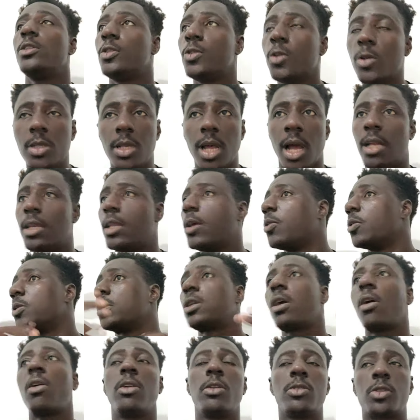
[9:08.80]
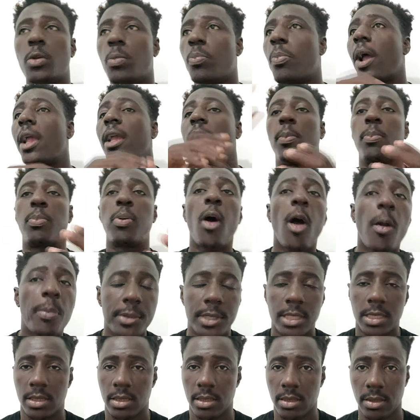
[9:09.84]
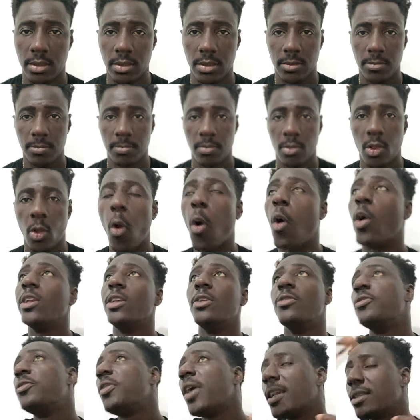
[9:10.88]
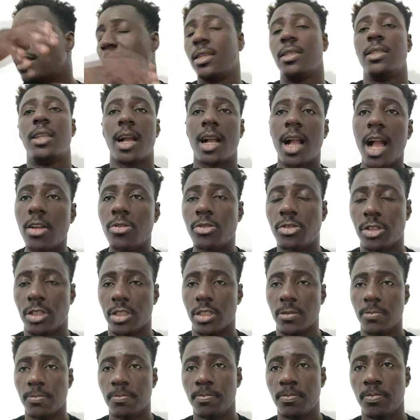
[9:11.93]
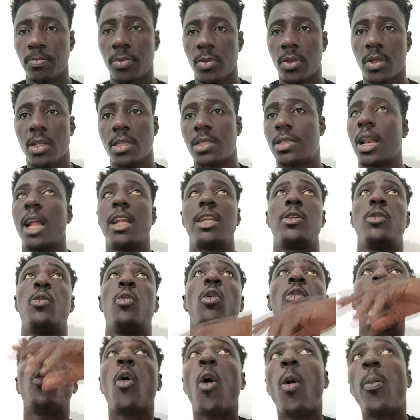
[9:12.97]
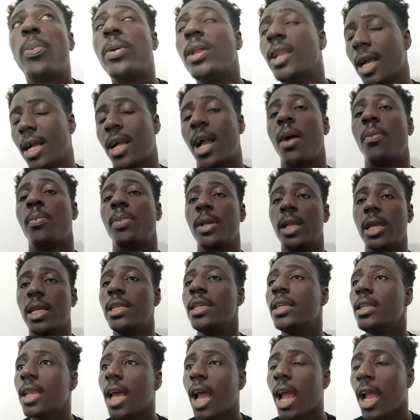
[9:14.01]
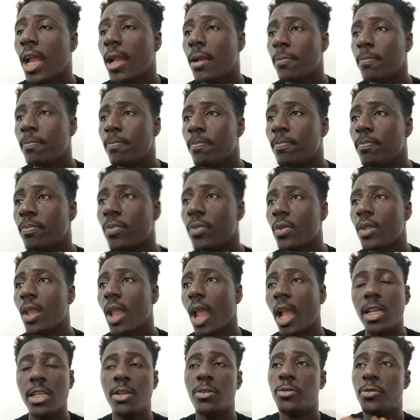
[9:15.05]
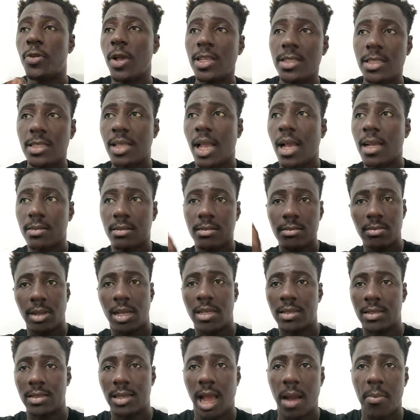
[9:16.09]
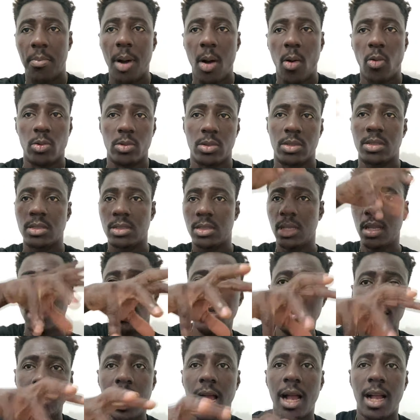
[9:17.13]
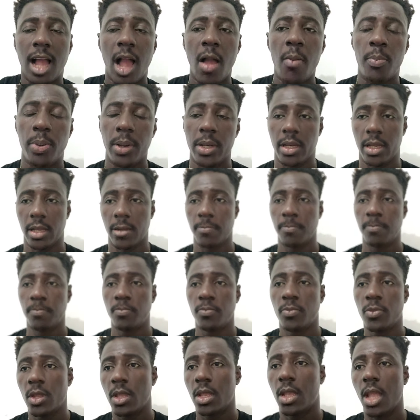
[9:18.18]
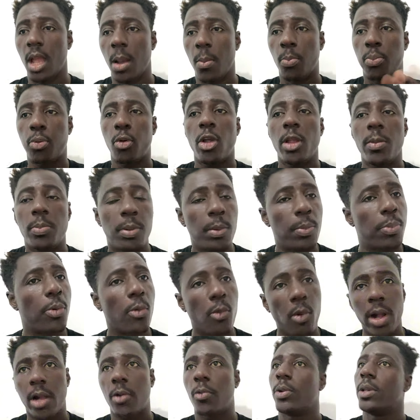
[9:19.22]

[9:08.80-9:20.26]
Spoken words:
to do that, they will tell you to buy a property or invest in the country. It's like you're going to open a company in there and invest that amount in that company. Employ people, work